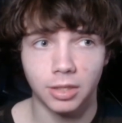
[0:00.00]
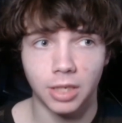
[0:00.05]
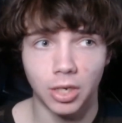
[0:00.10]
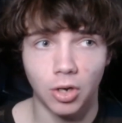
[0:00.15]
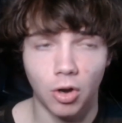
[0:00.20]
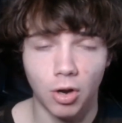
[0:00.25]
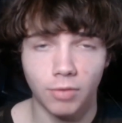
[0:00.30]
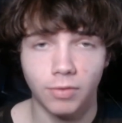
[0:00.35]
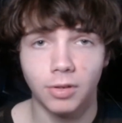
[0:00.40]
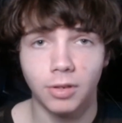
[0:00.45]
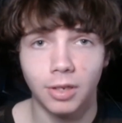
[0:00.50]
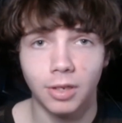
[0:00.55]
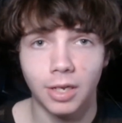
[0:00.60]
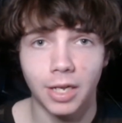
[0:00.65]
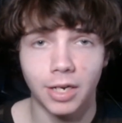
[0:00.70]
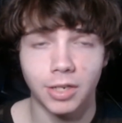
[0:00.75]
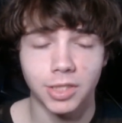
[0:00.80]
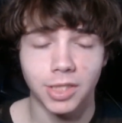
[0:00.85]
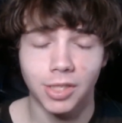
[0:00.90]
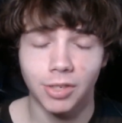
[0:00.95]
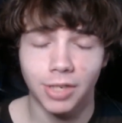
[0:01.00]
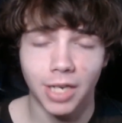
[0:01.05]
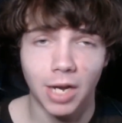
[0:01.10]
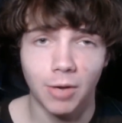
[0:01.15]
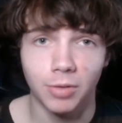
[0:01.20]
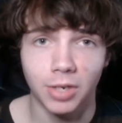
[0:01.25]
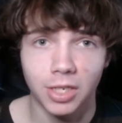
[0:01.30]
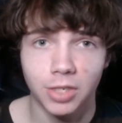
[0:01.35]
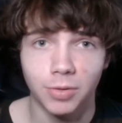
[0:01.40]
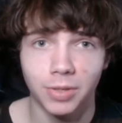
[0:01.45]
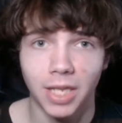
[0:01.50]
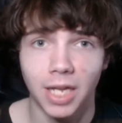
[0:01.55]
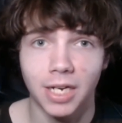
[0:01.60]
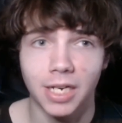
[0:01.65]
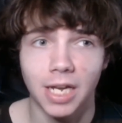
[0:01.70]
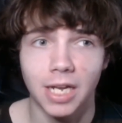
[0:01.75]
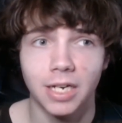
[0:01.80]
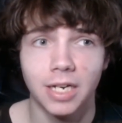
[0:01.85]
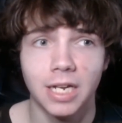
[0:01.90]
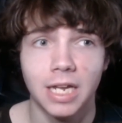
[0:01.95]
did awful, and I was like, okay, we're not doing
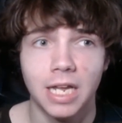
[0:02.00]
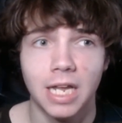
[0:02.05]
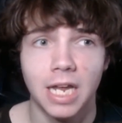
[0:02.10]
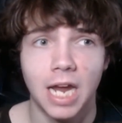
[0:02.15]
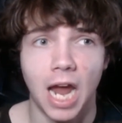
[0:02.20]
that again.